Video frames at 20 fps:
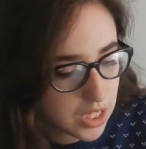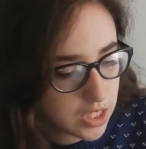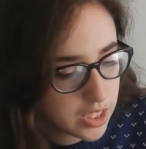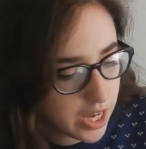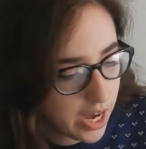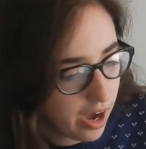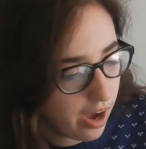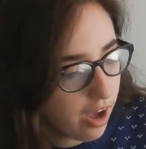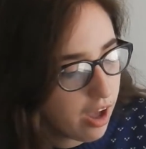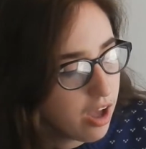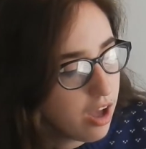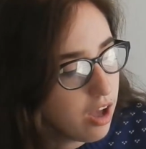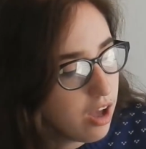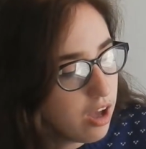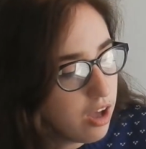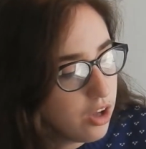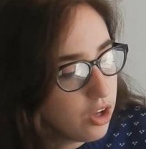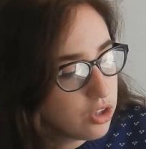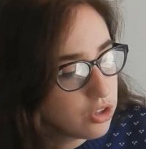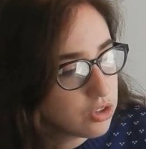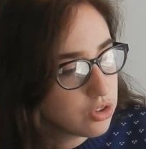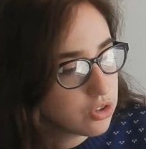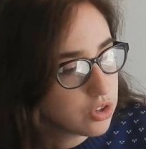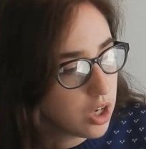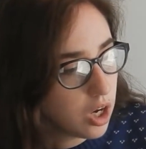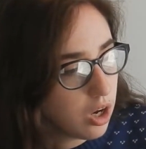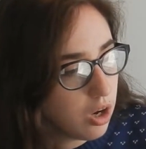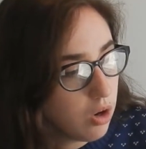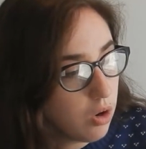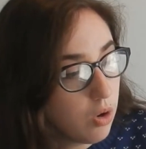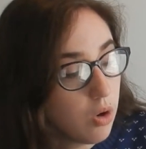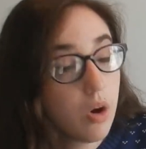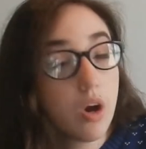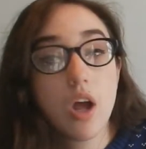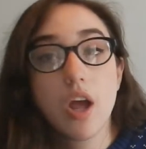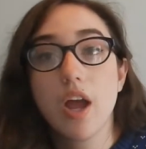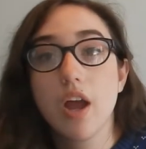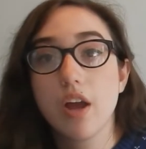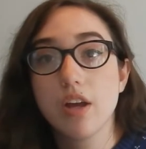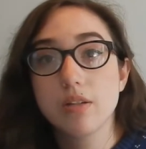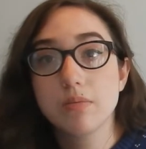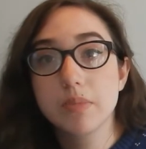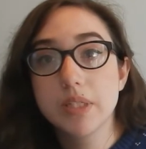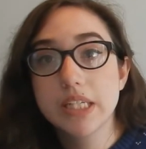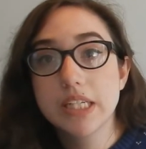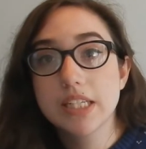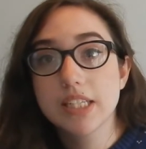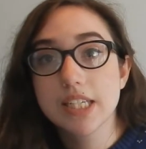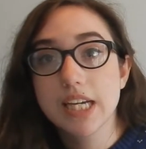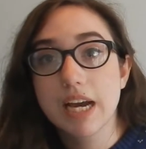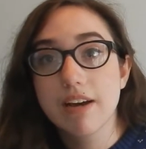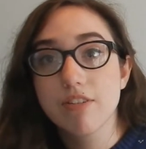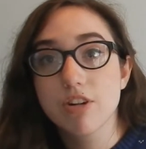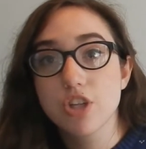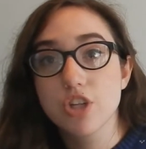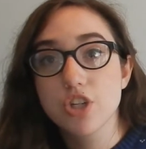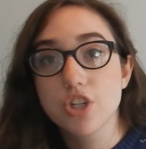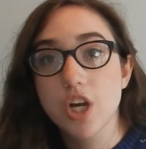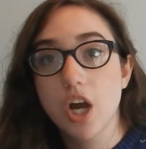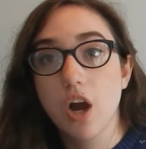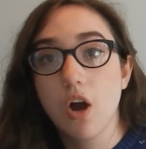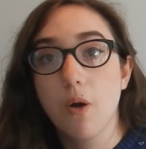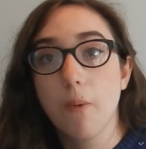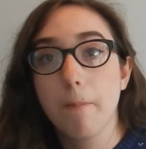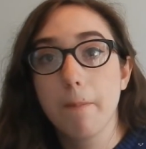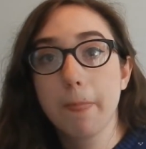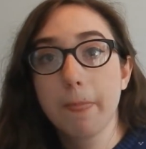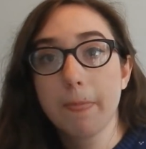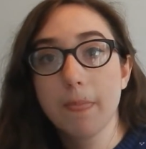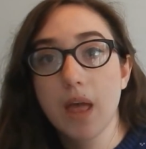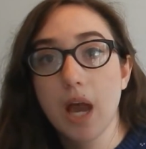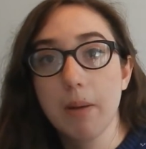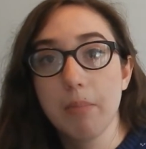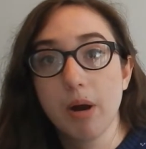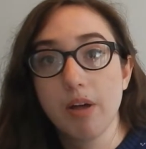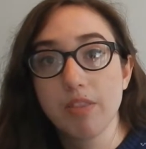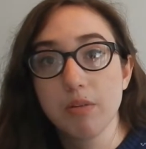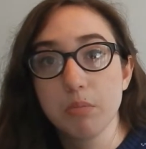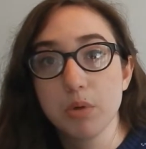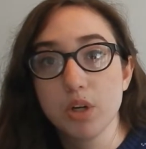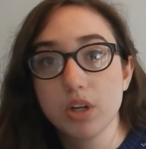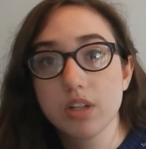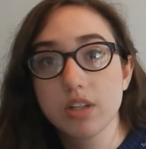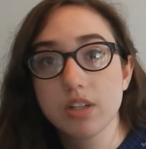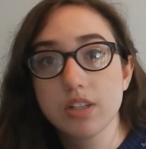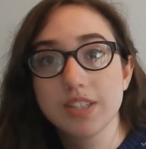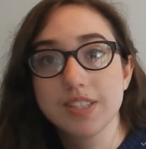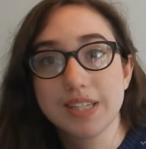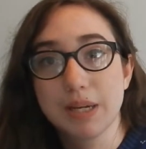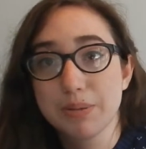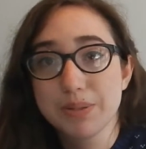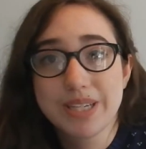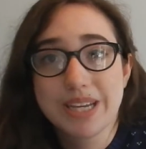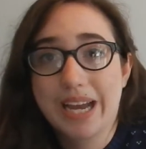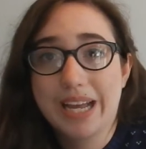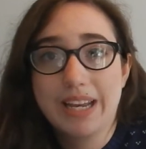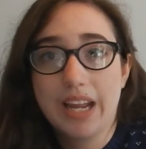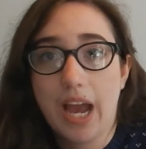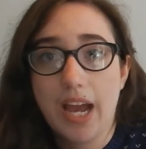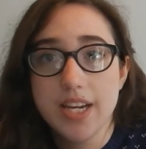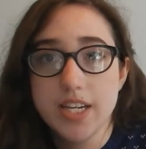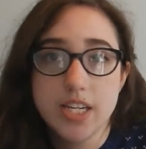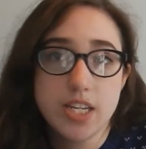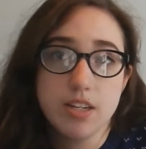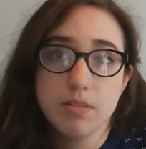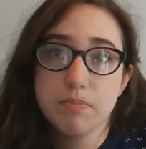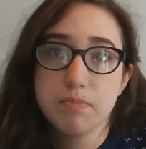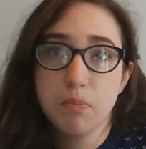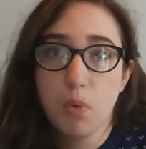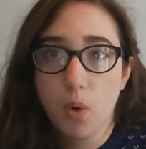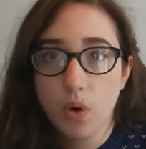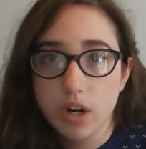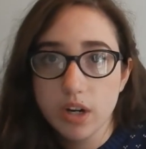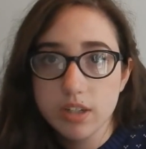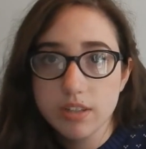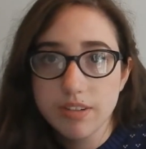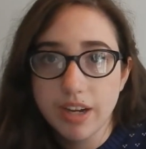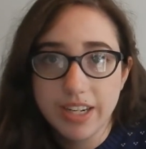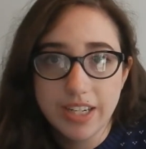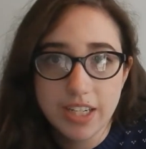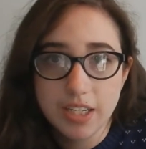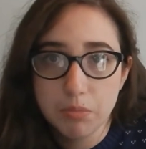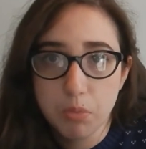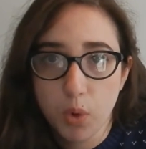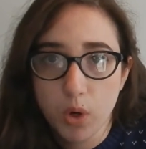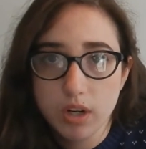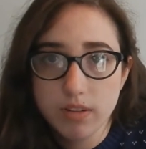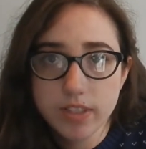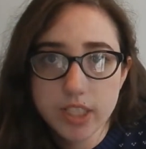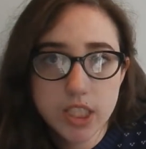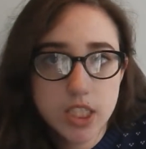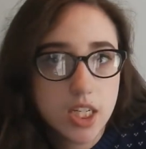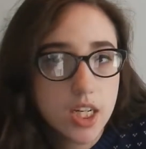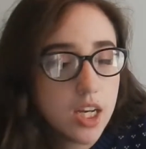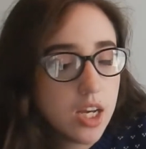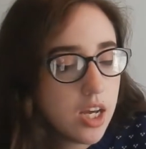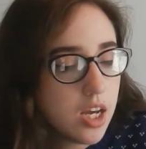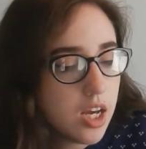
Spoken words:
Yeah, so immediately after the show, I bought the book because I was like, I need more. I need more of it.